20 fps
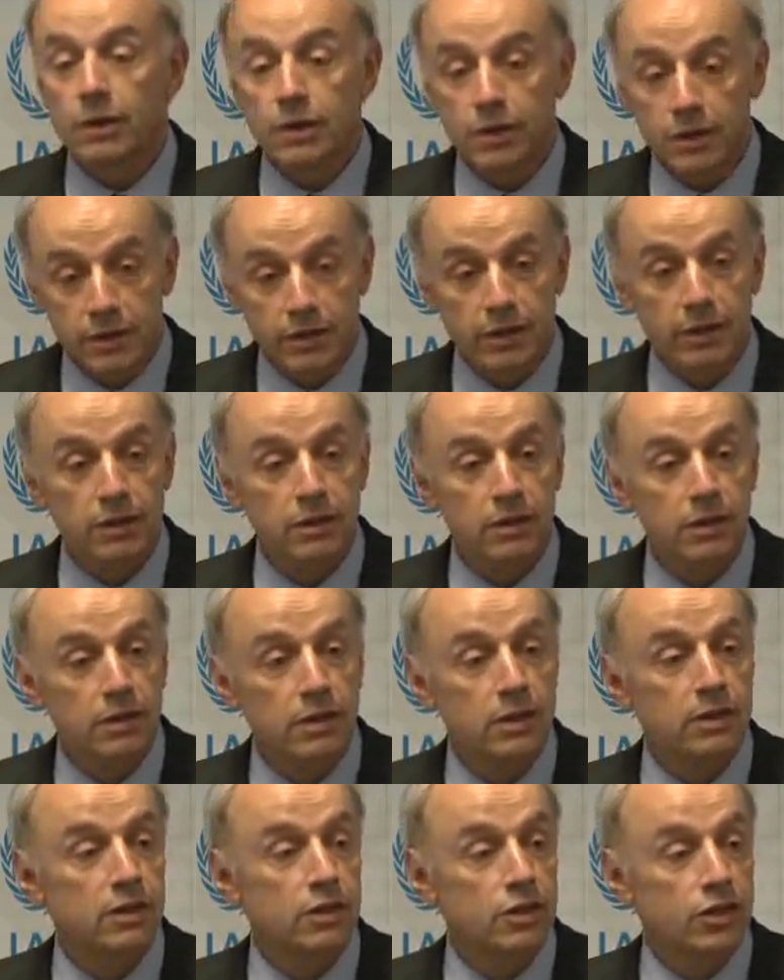since
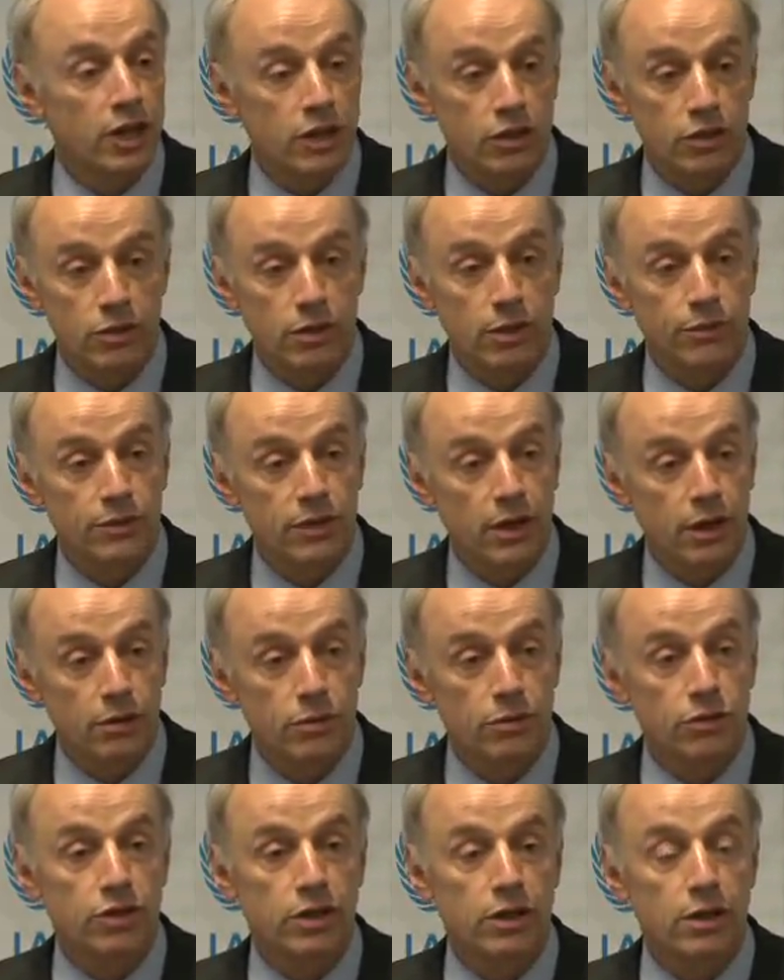this injection of
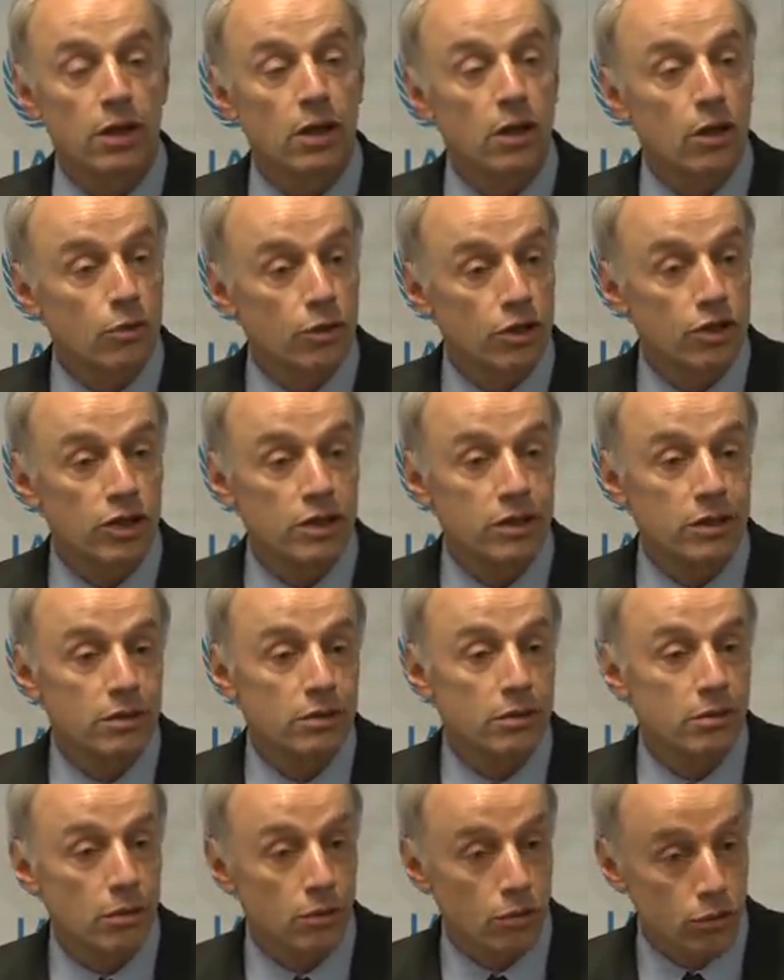nitrogen, which
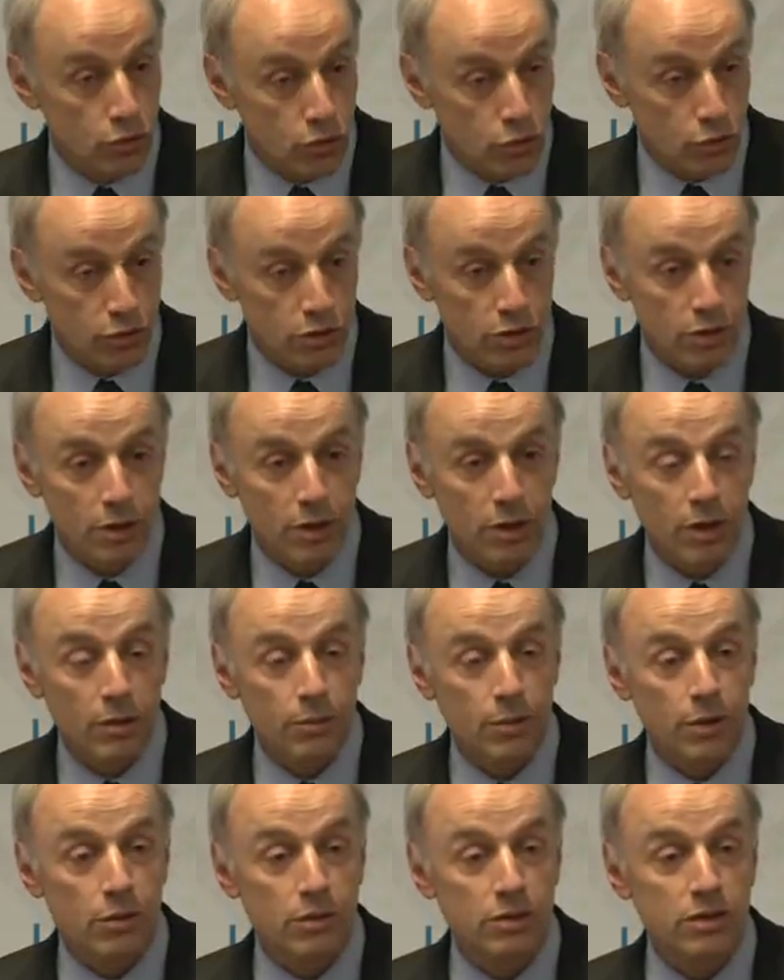is good news
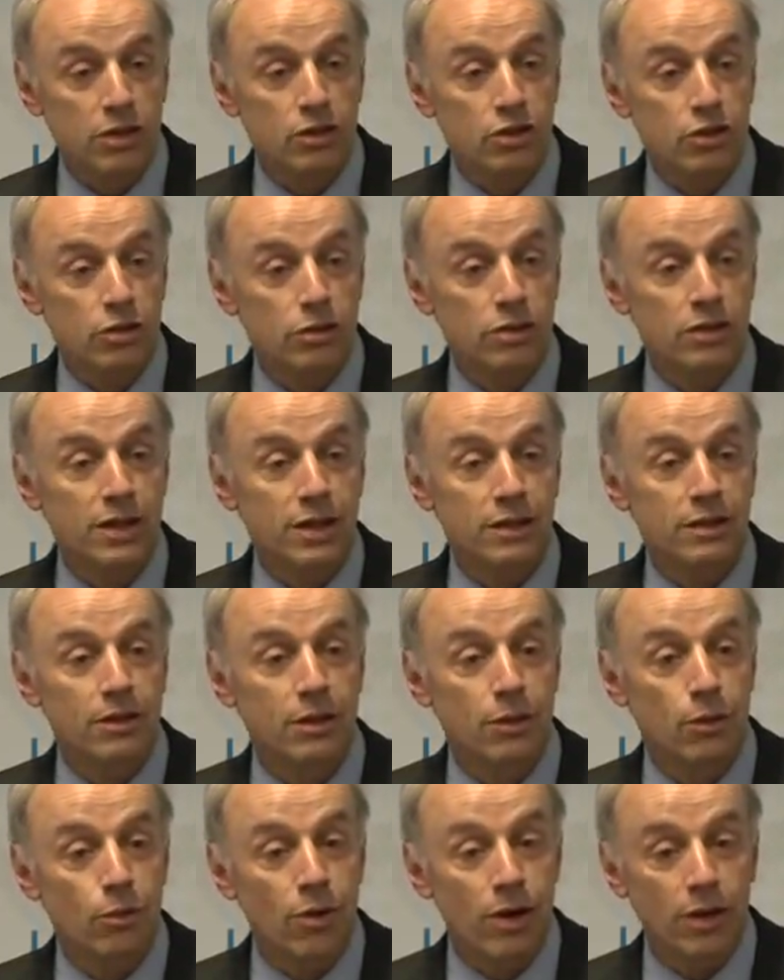because it shows that,
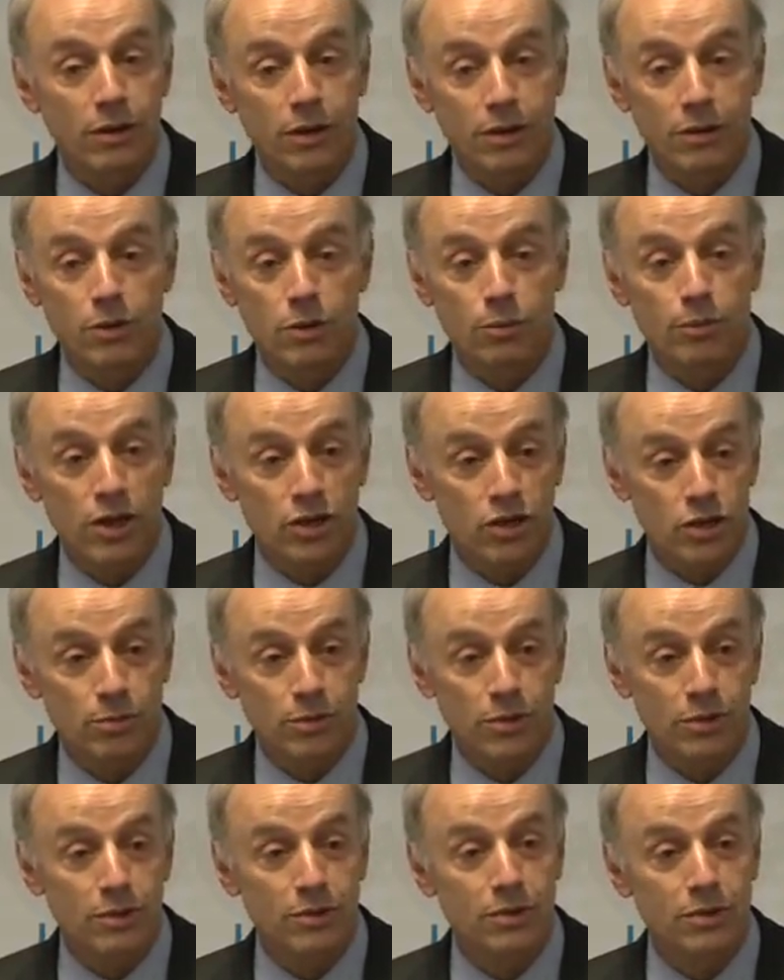one, the
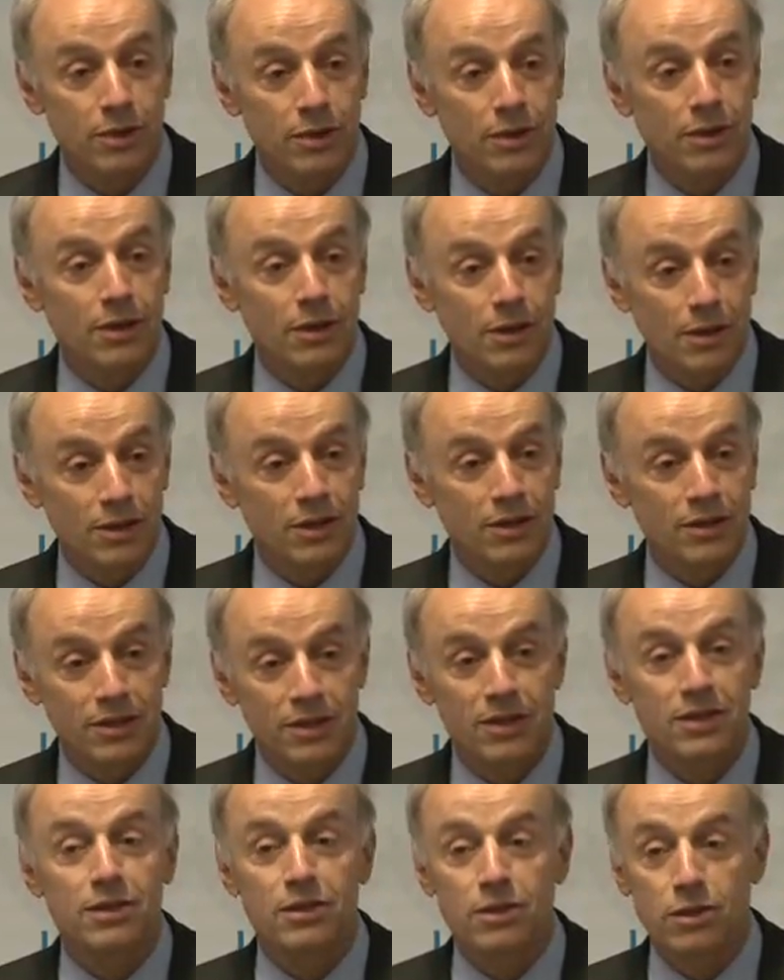measurement
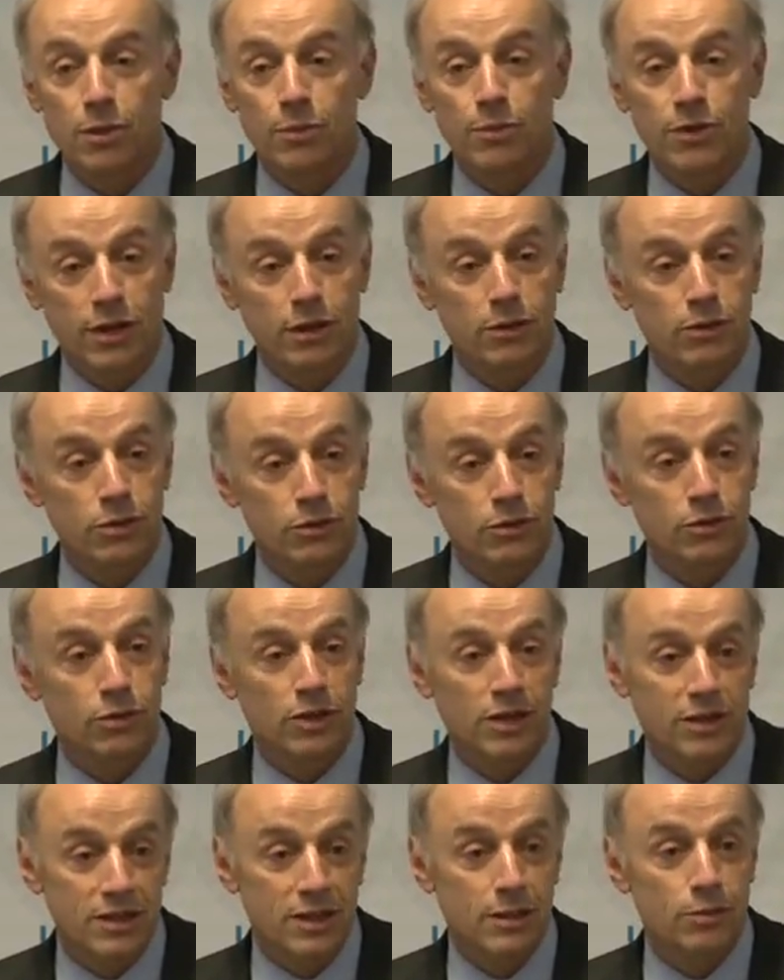sees something, so
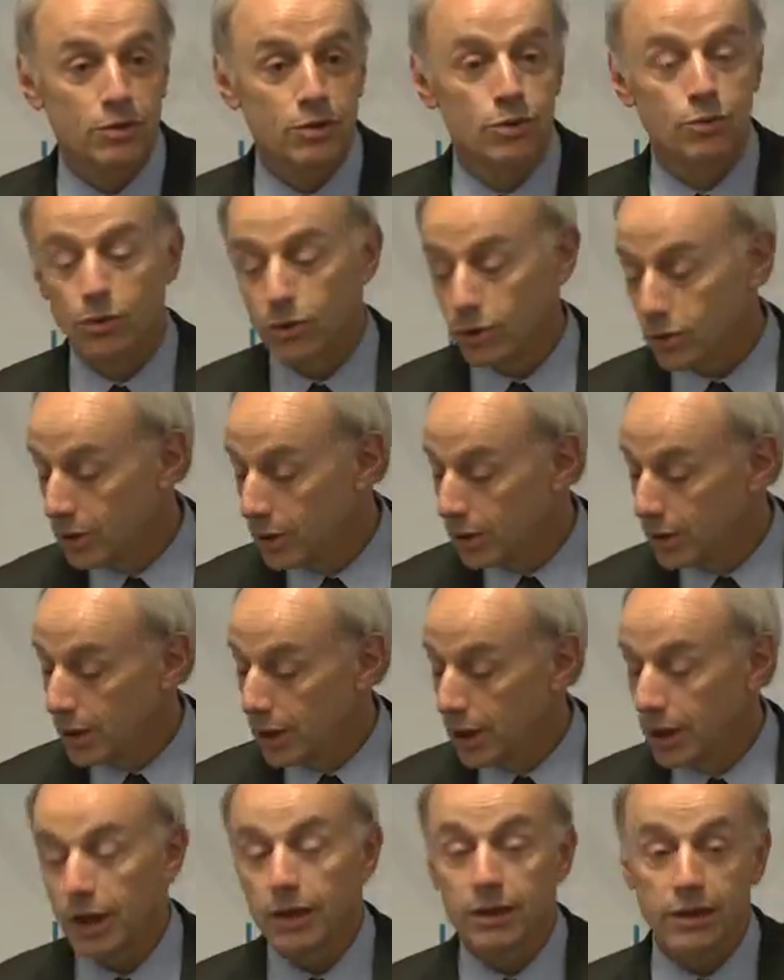it seems to work,
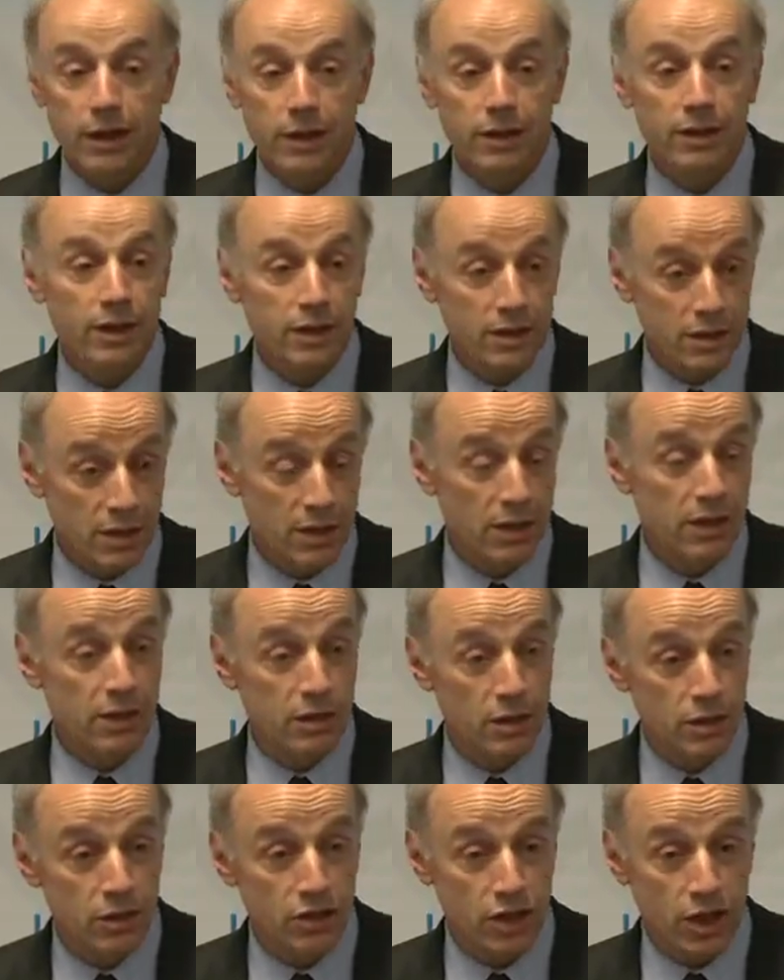and then that
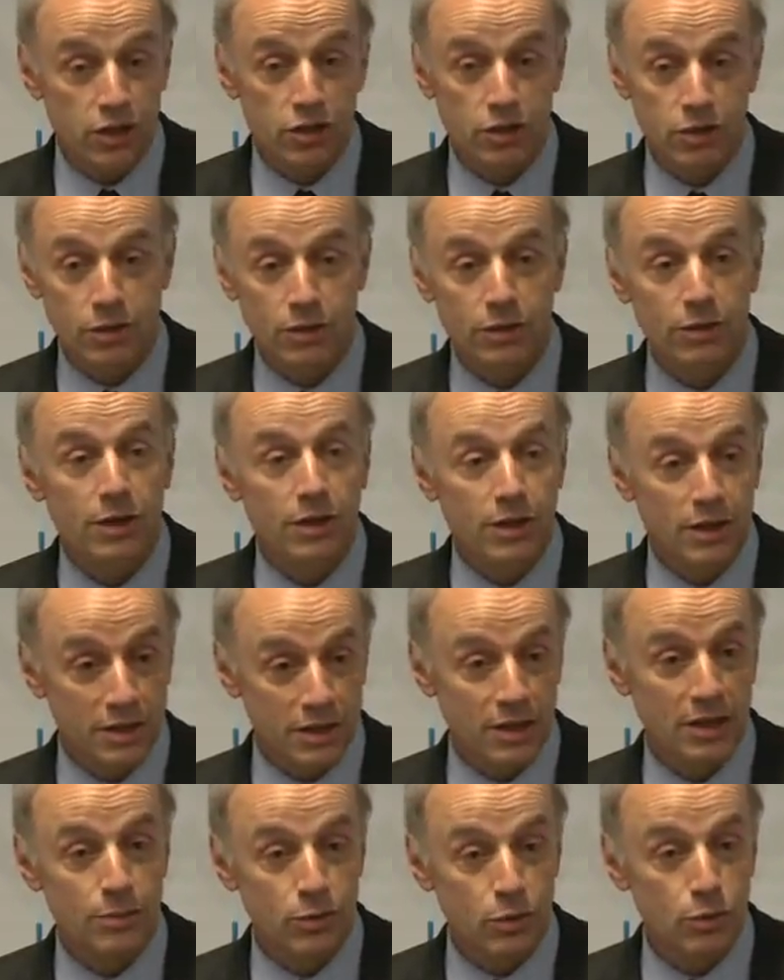injection
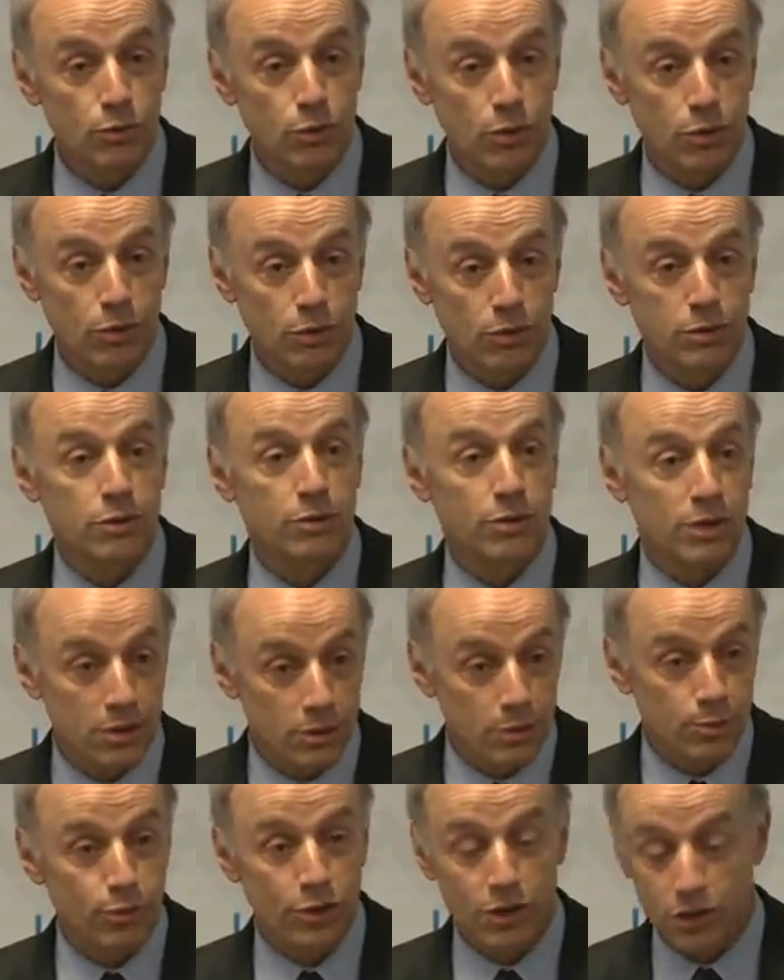seems to work also as
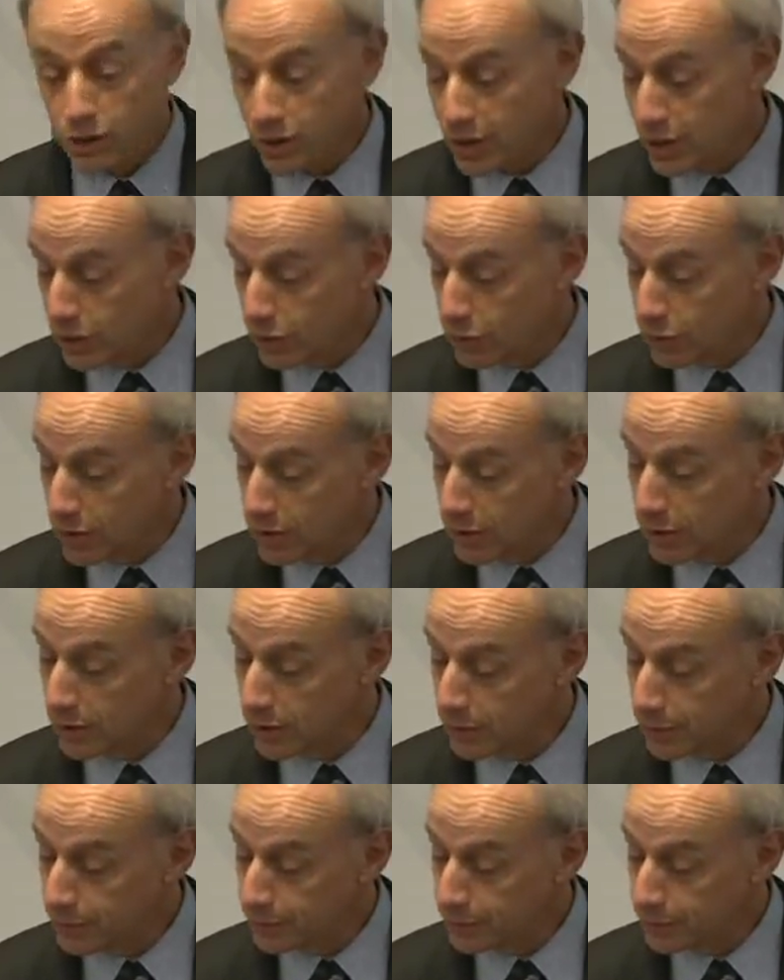the pressure has risen.